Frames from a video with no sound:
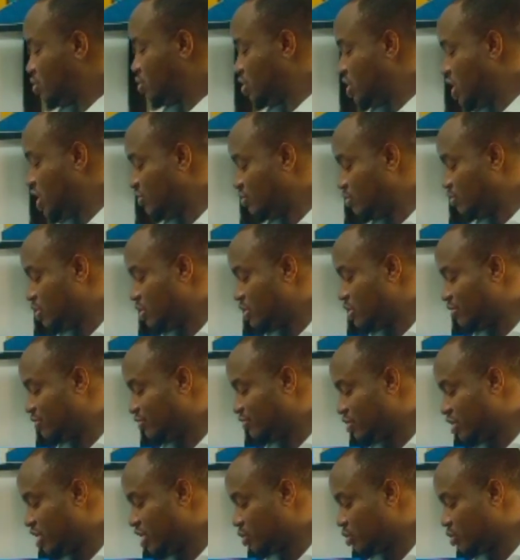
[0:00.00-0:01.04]

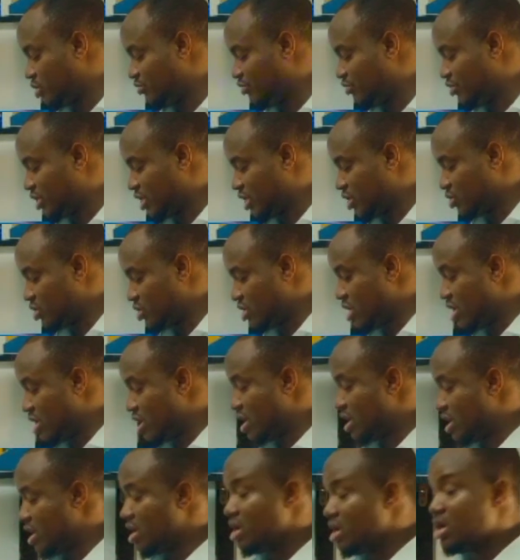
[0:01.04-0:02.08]
11,424,000
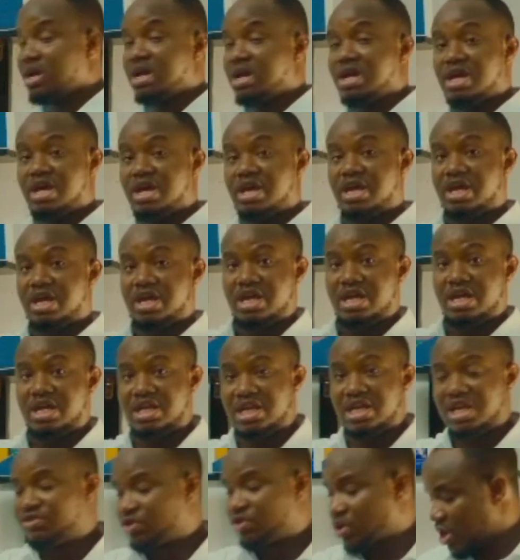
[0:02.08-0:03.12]
naira.
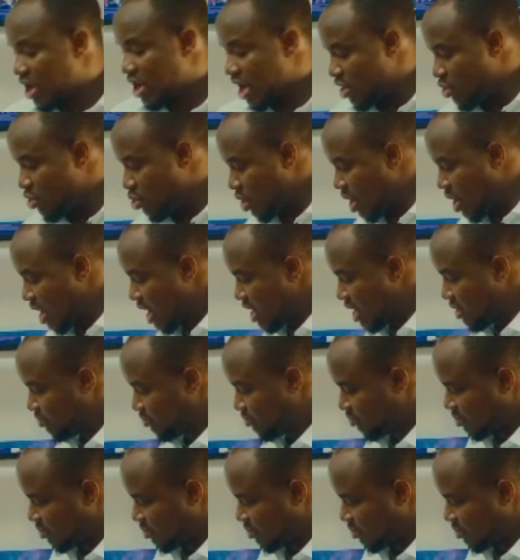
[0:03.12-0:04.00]
It leaves your ROI